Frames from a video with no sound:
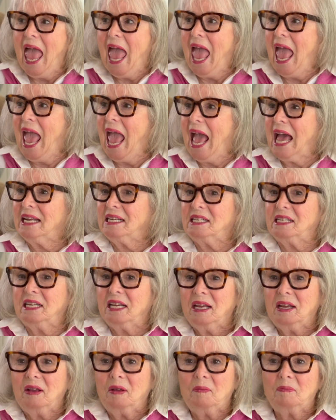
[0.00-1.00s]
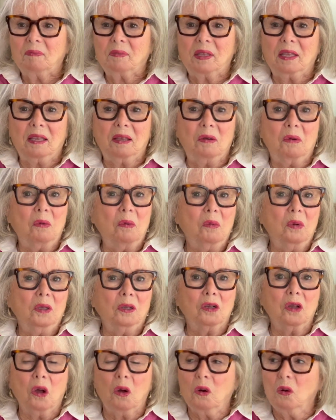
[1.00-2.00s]
and we'll
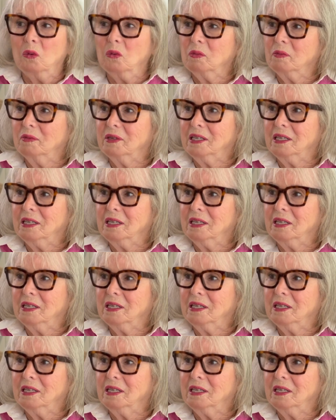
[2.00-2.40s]
go